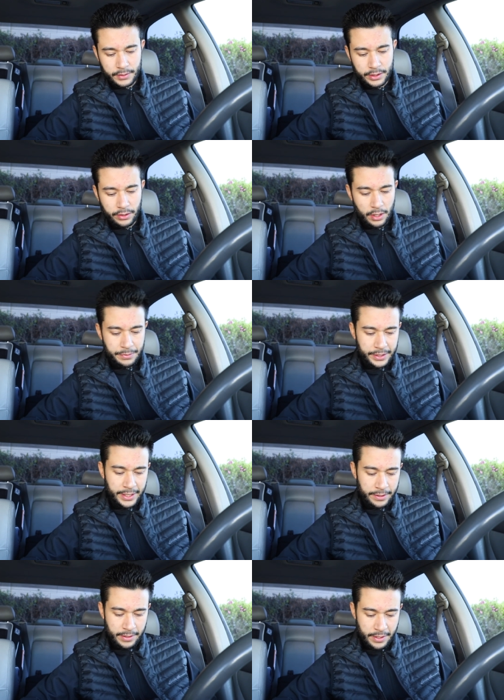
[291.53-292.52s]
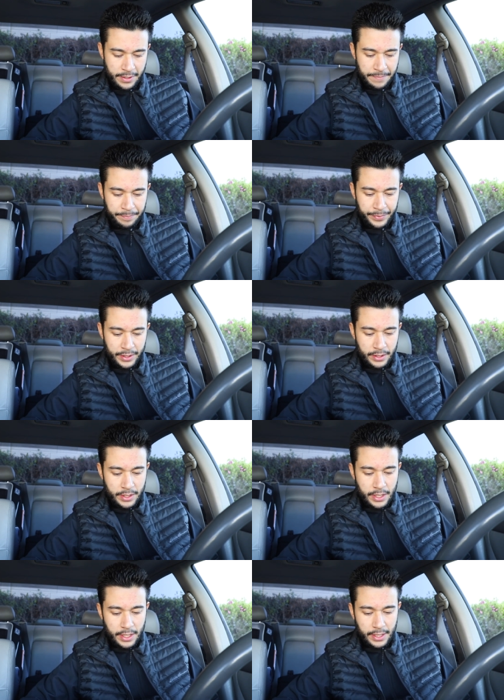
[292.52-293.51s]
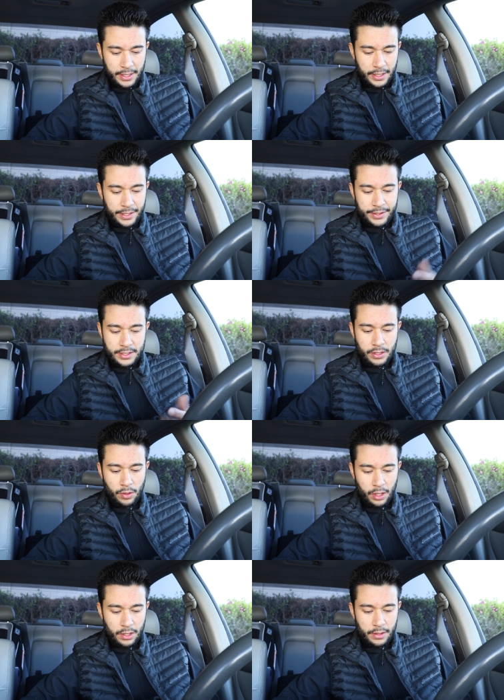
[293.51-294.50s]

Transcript: you know what I'm saying? Uh, and so